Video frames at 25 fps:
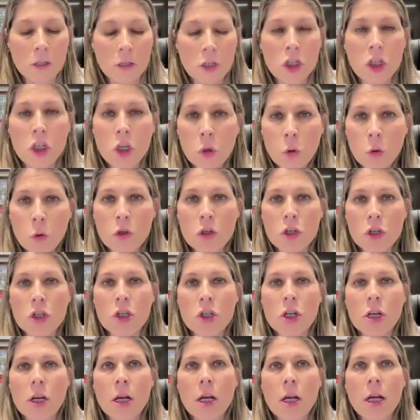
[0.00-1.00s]

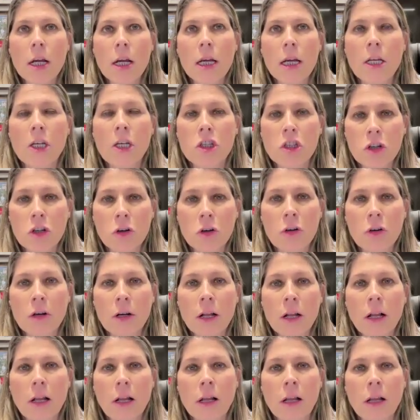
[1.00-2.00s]
huge
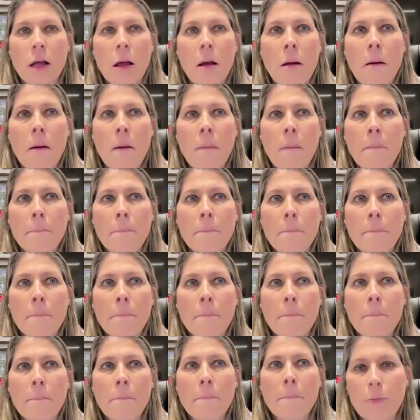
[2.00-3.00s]
internal
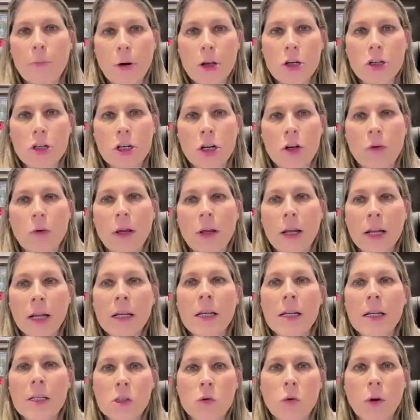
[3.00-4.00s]
public pressure
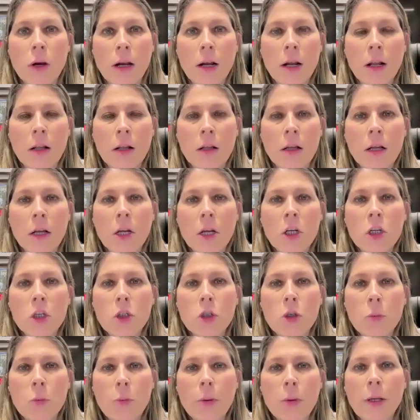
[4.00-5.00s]
in Israel
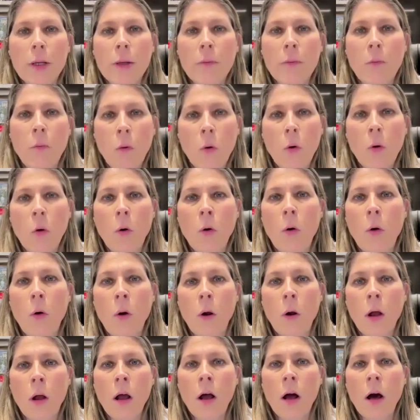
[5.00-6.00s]
to be
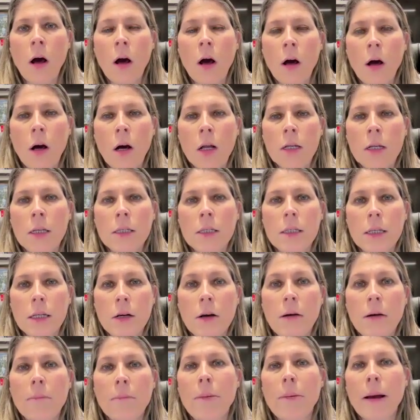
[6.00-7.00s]
more on the
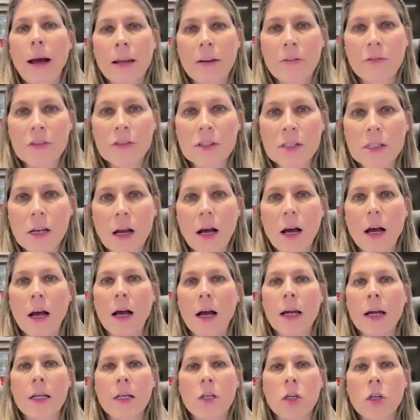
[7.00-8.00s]
combative
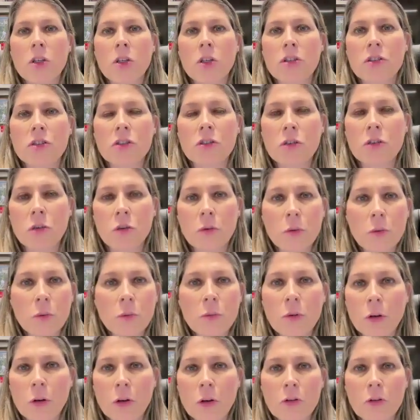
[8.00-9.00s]
side, not to